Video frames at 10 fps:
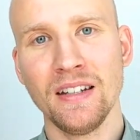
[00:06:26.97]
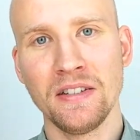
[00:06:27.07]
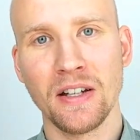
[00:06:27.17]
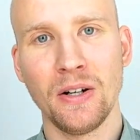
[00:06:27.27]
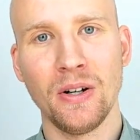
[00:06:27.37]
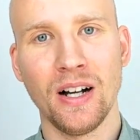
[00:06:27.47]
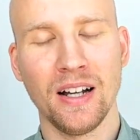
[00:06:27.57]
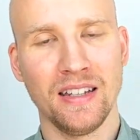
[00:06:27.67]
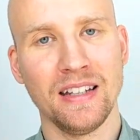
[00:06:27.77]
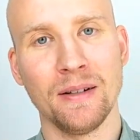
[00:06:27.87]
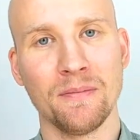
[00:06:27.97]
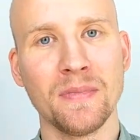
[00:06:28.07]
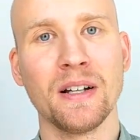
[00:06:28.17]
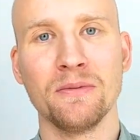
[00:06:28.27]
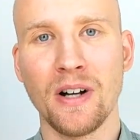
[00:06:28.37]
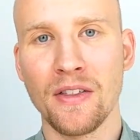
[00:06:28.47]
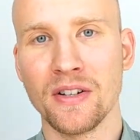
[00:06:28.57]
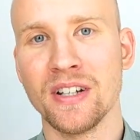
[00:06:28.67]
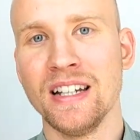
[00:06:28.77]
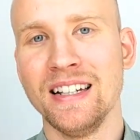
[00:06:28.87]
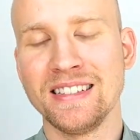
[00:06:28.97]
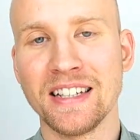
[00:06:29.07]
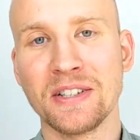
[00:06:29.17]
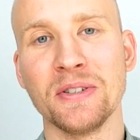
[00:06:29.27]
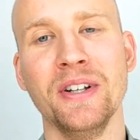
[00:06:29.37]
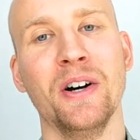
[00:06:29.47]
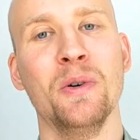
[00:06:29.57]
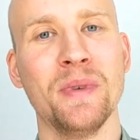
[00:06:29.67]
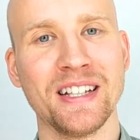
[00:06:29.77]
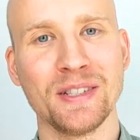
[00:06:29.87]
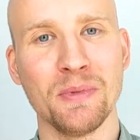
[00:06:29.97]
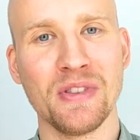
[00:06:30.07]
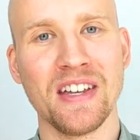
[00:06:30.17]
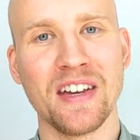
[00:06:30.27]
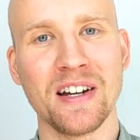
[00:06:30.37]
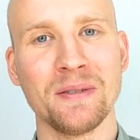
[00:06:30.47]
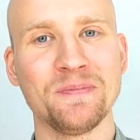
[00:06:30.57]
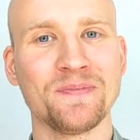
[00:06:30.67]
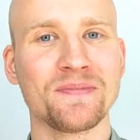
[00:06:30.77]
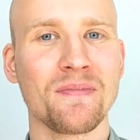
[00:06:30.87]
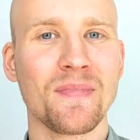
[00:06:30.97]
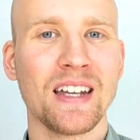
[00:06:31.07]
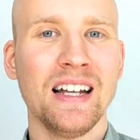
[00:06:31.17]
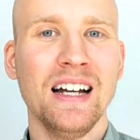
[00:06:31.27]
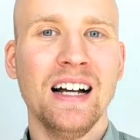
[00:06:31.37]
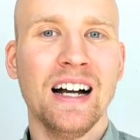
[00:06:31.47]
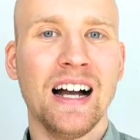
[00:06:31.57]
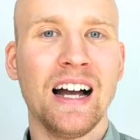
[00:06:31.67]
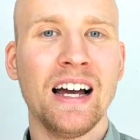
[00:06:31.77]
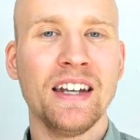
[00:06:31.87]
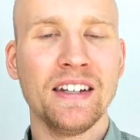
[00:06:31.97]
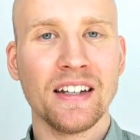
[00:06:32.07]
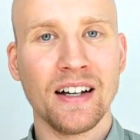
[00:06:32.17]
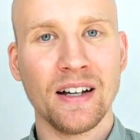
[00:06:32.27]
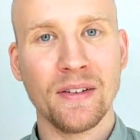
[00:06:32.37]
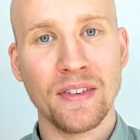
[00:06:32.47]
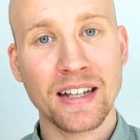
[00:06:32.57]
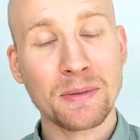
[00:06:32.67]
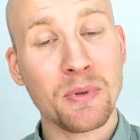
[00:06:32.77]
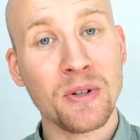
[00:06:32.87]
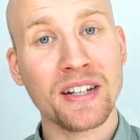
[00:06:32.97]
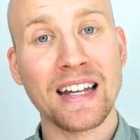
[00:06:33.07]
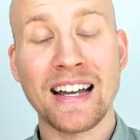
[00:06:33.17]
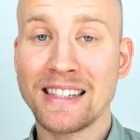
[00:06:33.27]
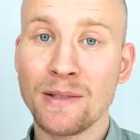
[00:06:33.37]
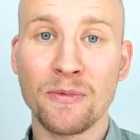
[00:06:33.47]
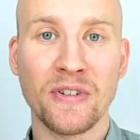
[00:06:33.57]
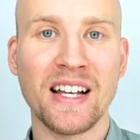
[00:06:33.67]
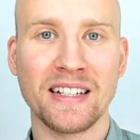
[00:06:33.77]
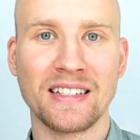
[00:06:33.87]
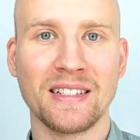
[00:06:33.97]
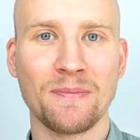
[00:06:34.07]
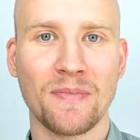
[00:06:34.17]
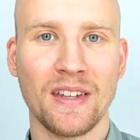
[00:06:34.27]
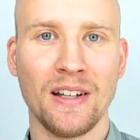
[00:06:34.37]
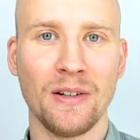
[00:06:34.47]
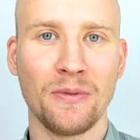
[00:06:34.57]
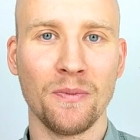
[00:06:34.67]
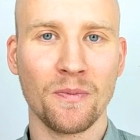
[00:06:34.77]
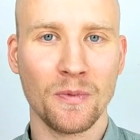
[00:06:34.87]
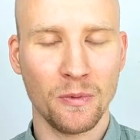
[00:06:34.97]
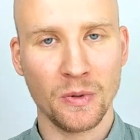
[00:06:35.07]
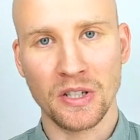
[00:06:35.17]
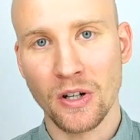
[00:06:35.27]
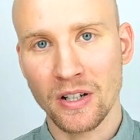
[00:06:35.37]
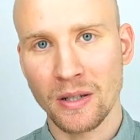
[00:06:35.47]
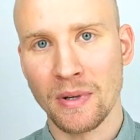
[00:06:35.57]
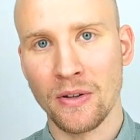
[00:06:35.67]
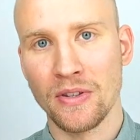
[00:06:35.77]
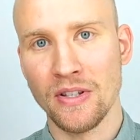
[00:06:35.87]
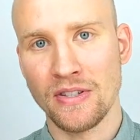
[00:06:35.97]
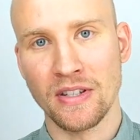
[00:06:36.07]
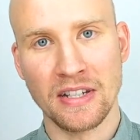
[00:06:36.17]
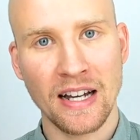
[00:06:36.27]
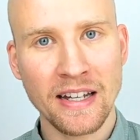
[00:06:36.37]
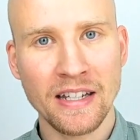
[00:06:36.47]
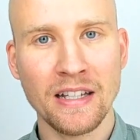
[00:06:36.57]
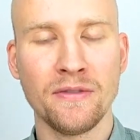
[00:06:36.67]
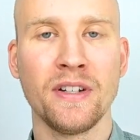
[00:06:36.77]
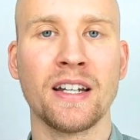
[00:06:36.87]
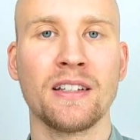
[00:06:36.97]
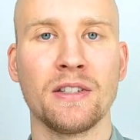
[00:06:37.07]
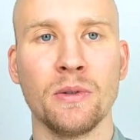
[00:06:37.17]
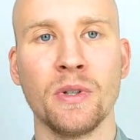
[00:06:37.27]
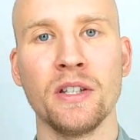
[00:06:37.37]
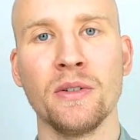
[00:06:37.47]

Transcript: So rather stick to your homemade smoothie there. And next point, add some fat. We talked about the satiety effect. So when